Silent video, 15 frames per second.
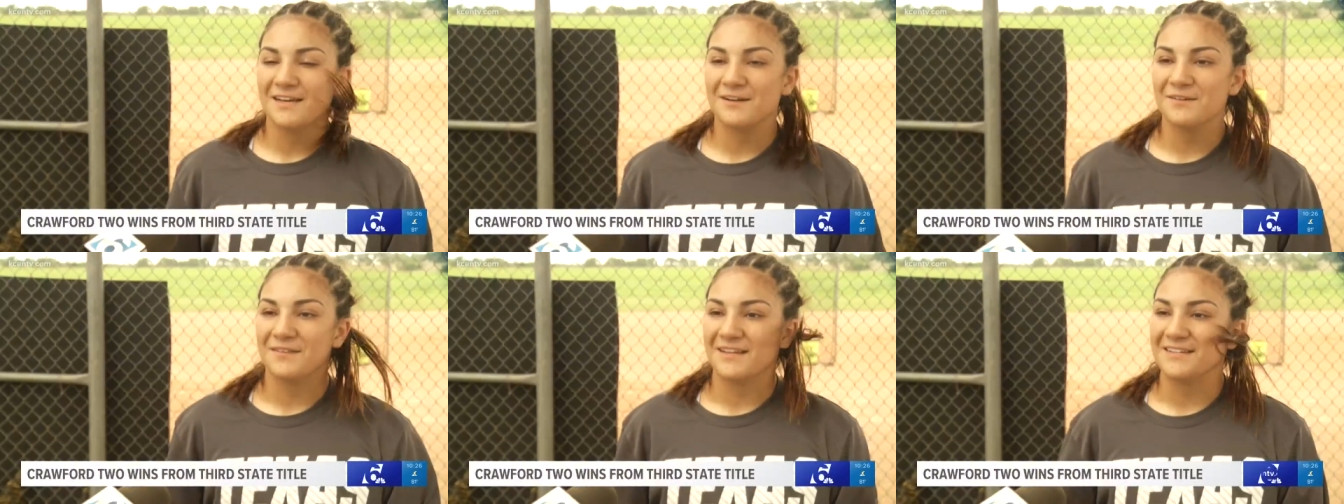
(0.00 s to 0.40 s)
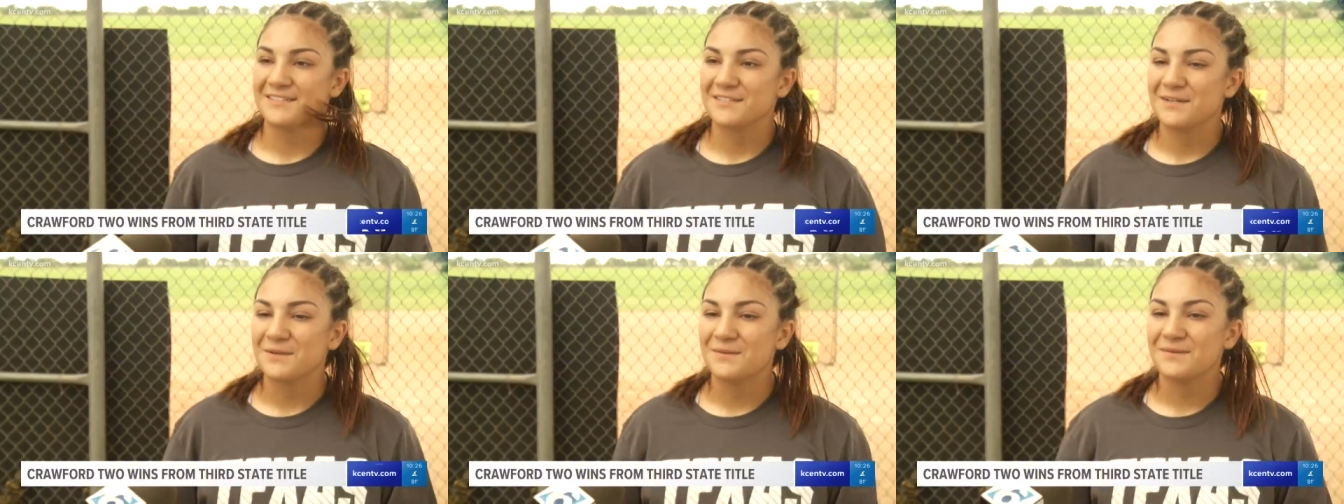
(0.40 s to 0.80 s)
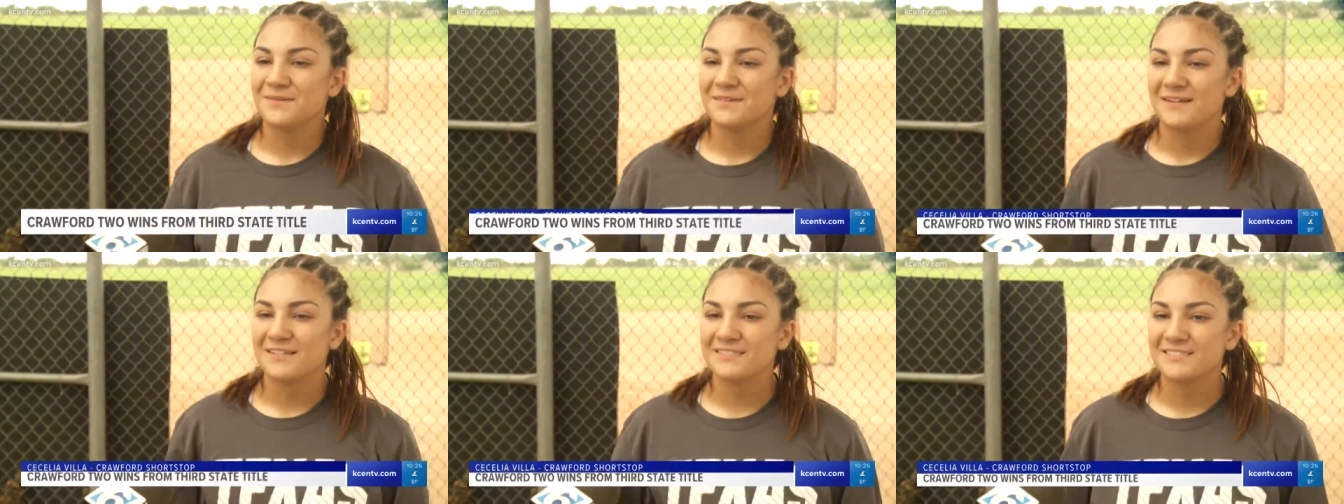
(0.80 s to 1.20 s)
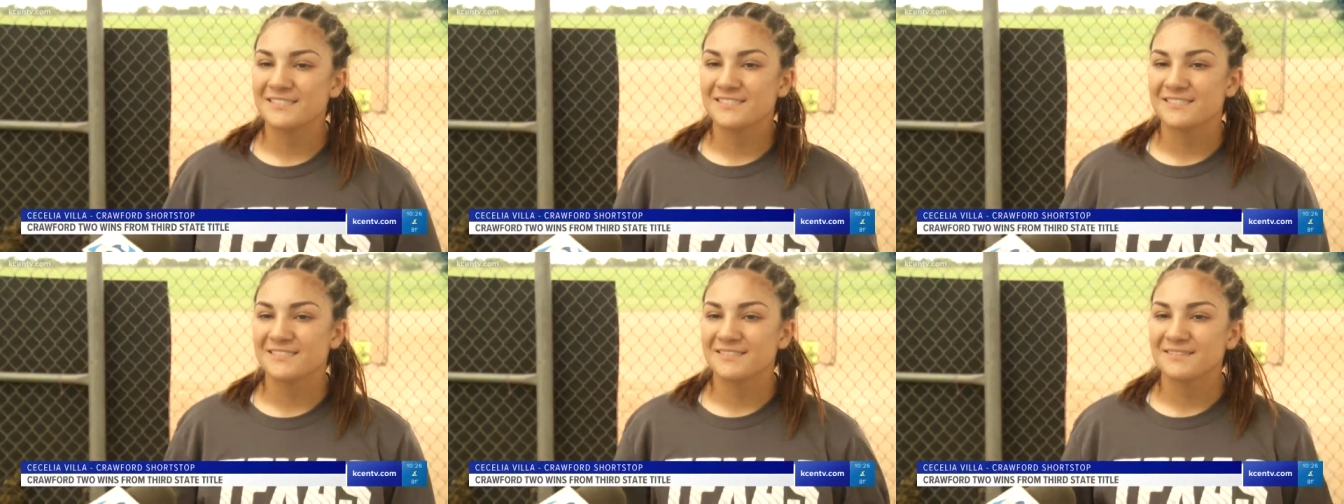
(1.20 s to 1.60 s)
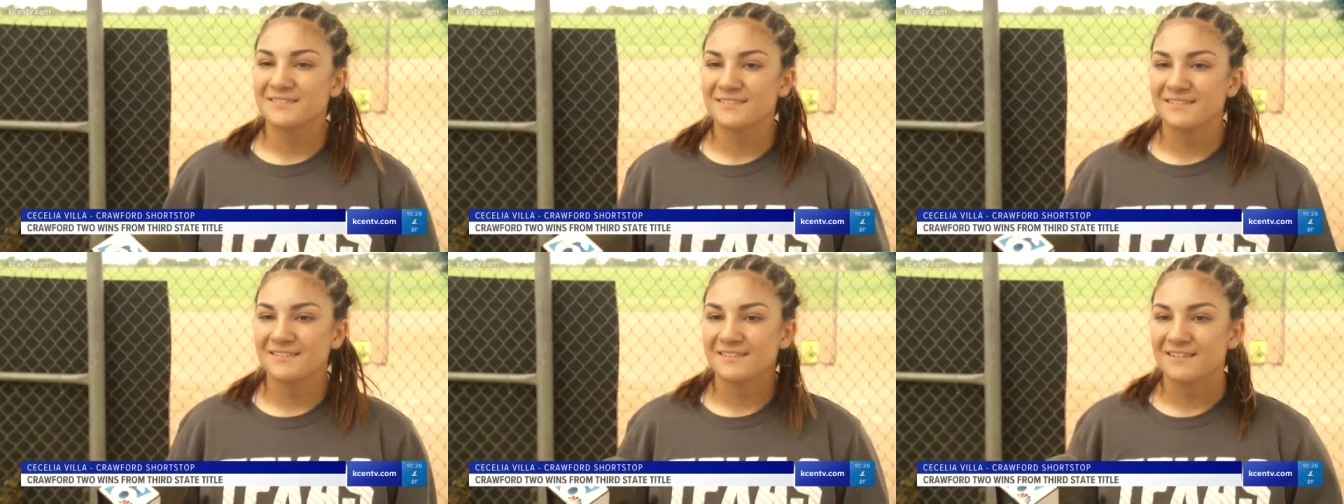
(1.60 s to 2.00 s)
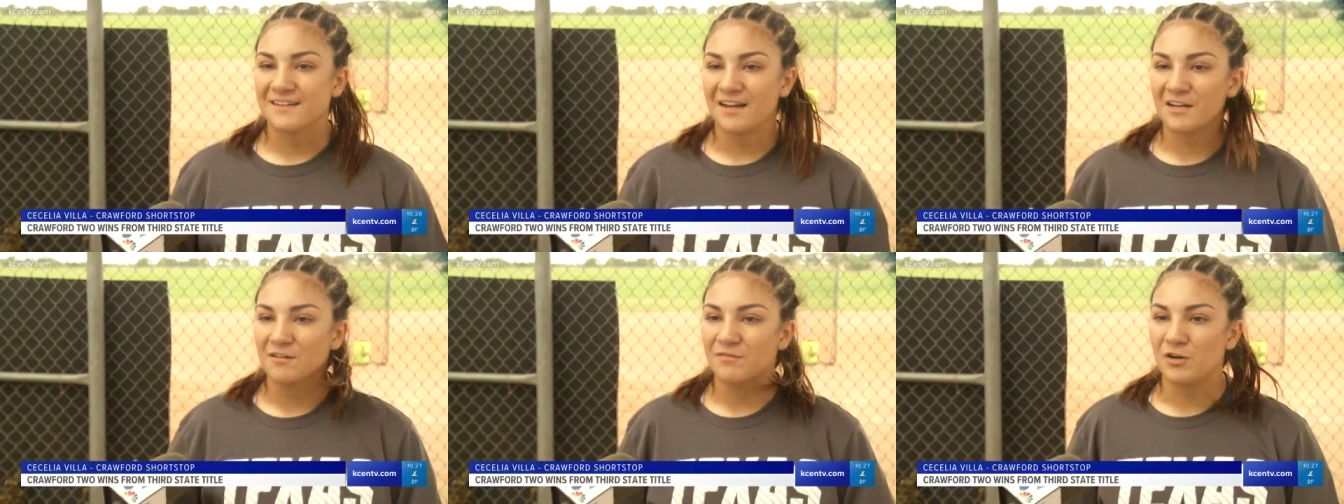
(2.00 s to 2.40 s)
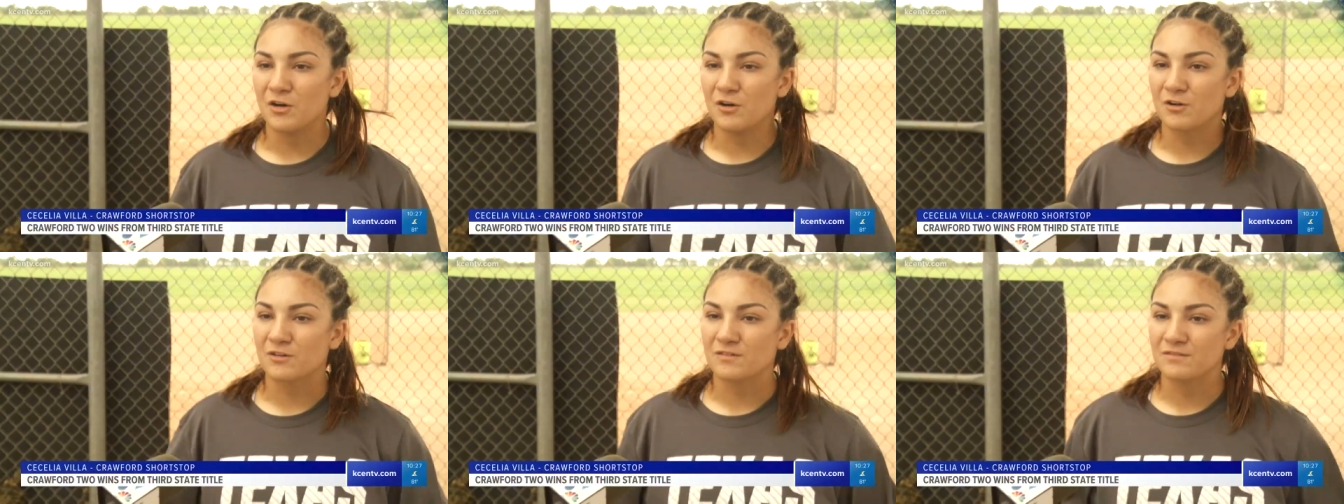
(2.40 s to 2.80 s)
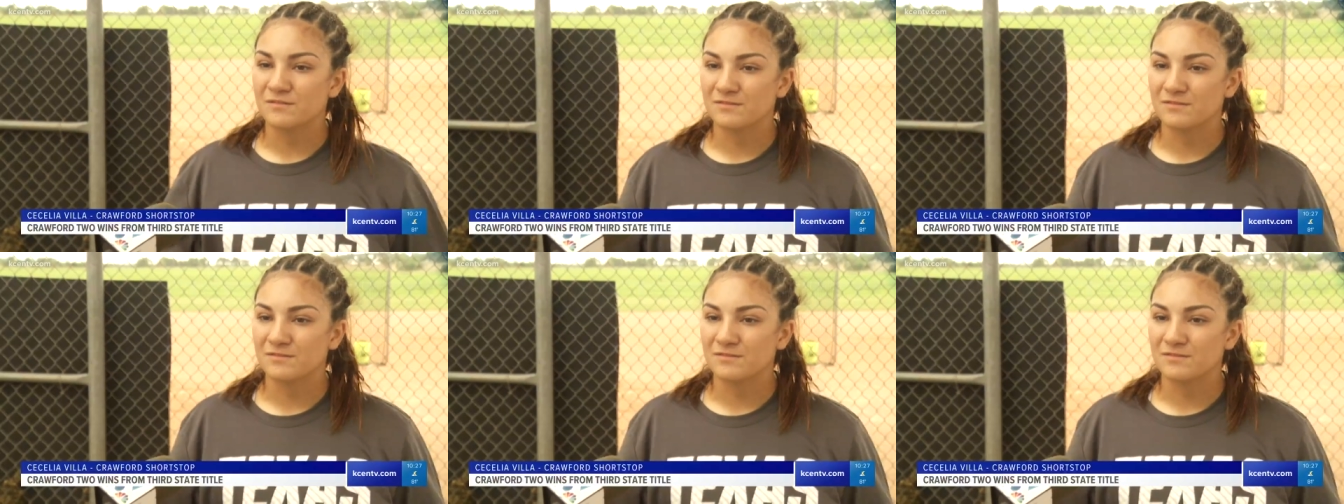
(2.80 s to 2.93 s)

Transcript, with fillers: I don't think so. It's just kind of all